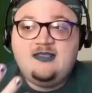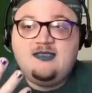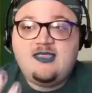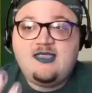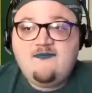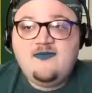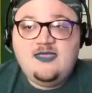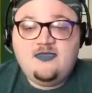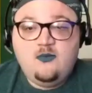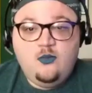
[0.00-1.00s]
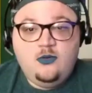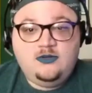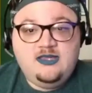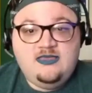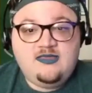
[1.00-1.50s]
to navigate the
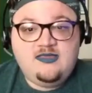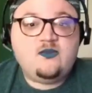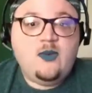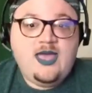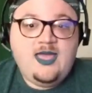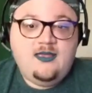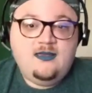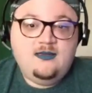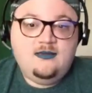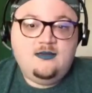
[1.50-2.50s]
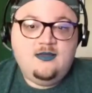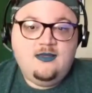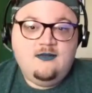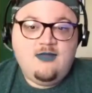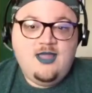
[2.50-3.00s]
world in this way,
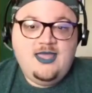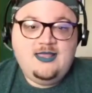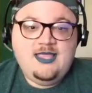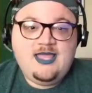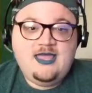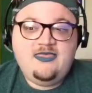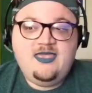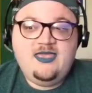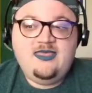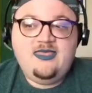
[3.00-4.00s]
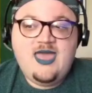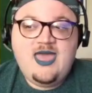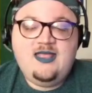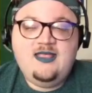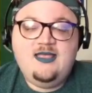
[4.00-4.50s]
right? Like I think
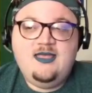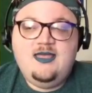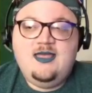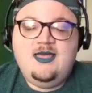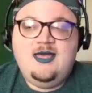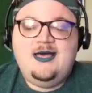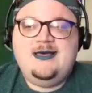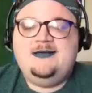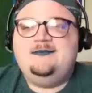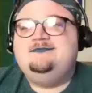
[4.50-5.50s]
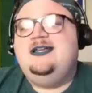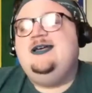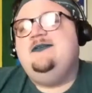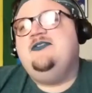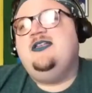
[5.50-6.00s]
that I'm
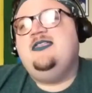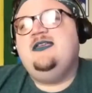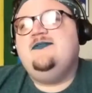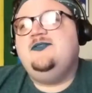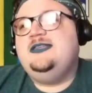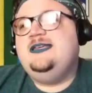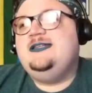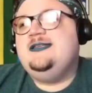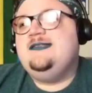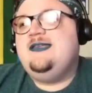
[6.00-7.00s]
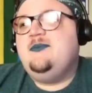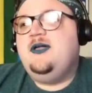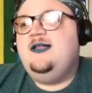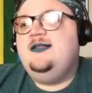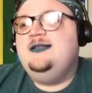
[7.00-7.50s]
trying to think of a really good
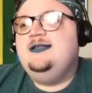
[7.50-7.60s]
example.